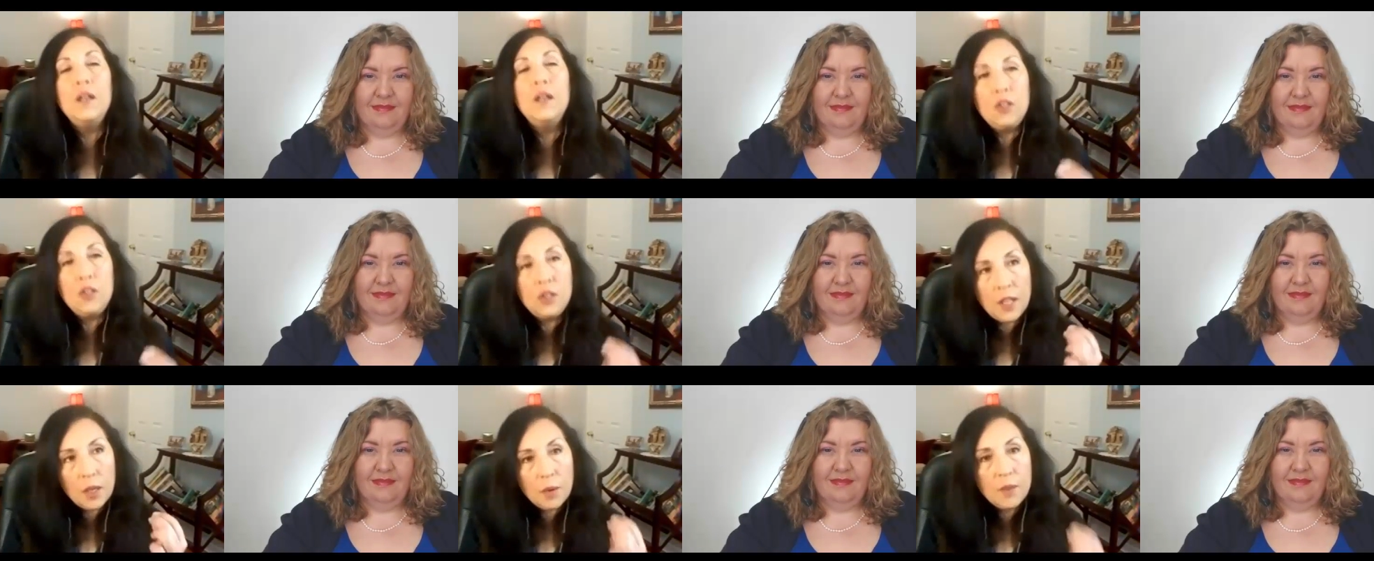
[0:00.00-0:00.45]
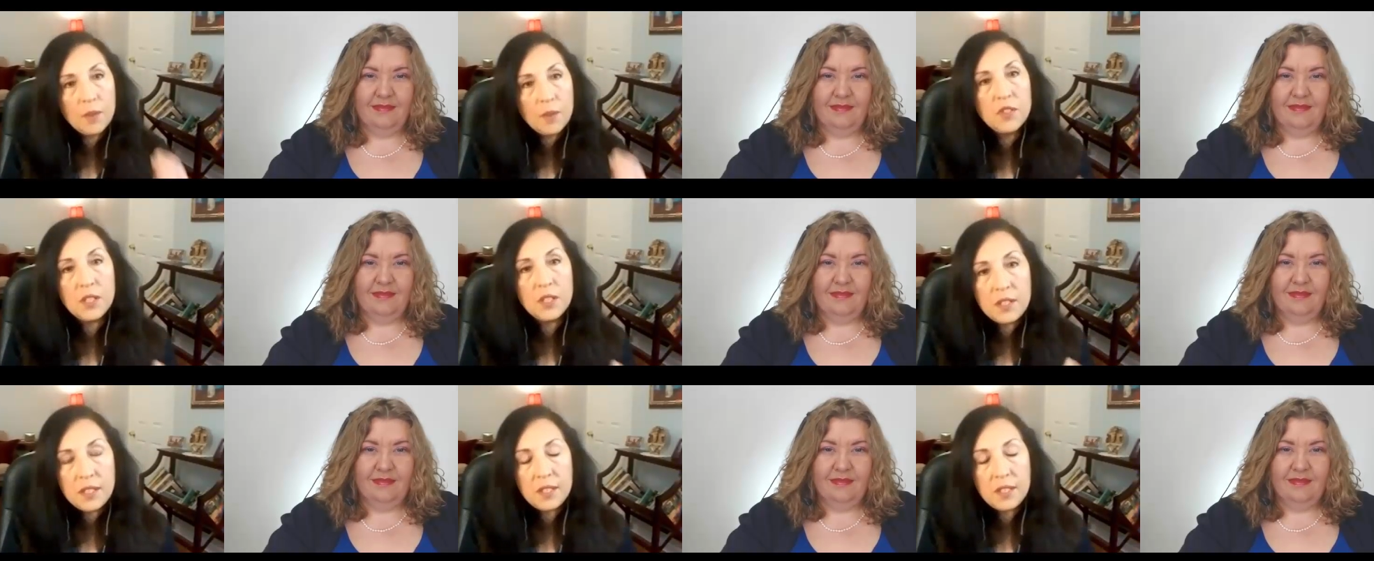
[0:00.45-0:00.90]
Speaker 1: there is
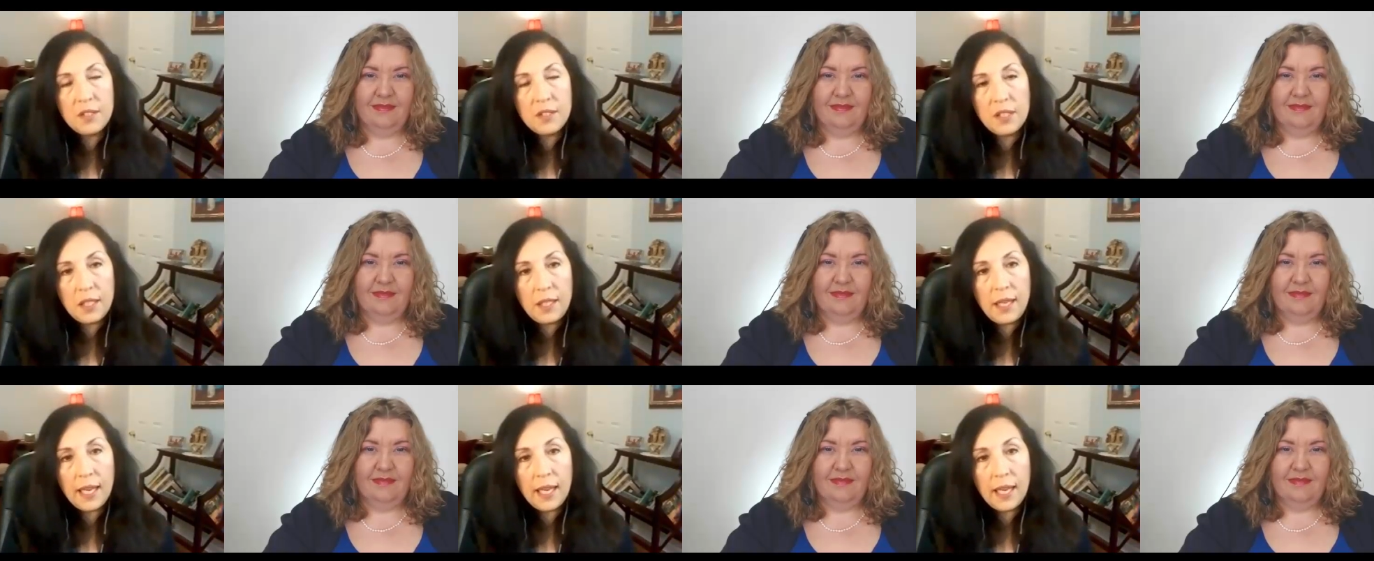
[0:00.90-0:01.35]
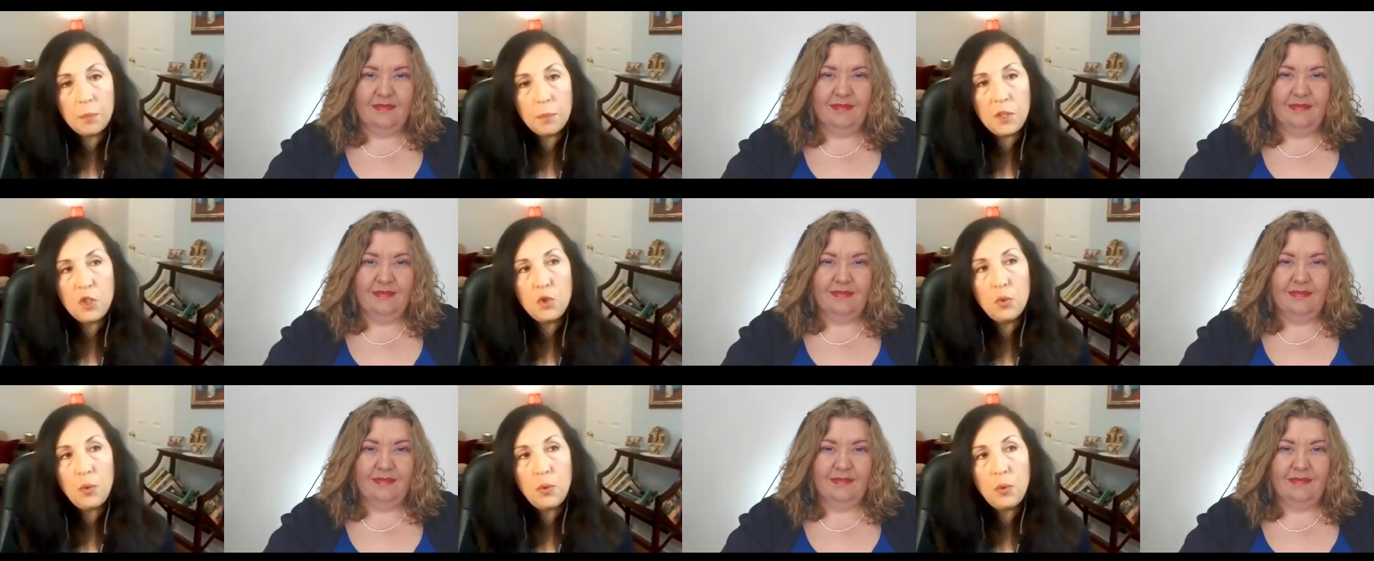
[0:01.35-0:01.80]
a disconnect
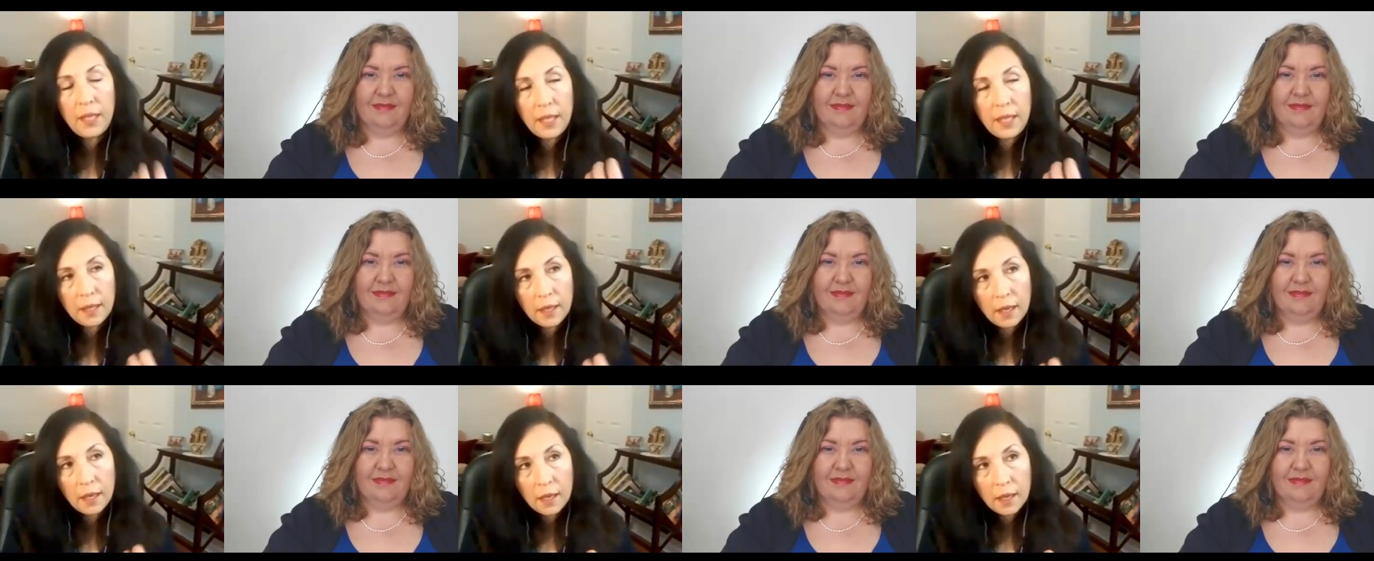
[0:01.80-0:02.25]
between